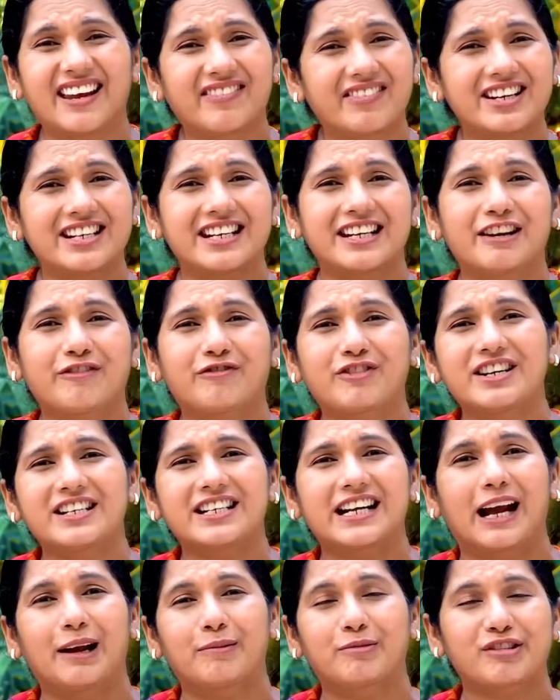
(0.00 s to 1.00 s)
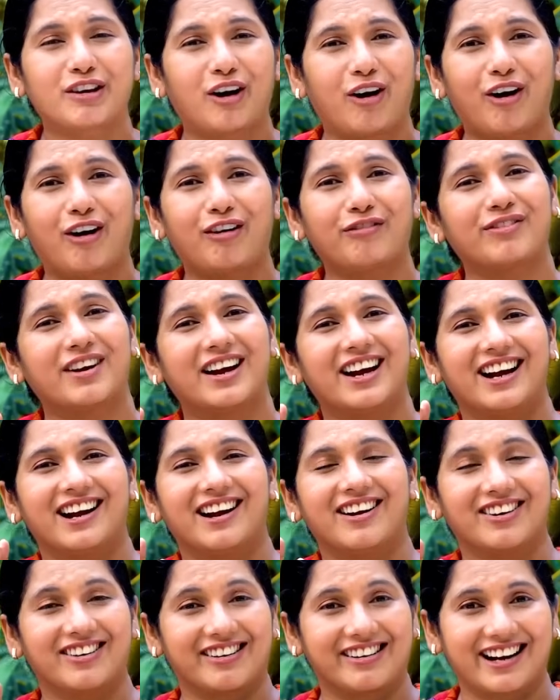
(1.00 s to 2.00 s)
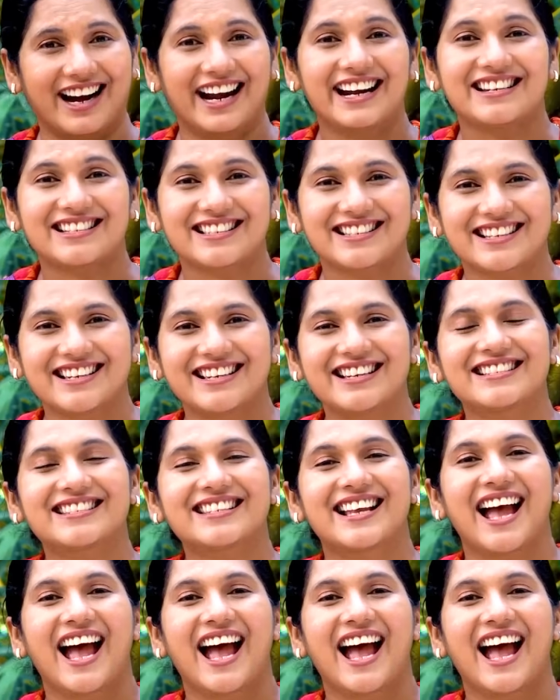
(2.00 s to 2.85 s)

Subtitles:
even different types of rices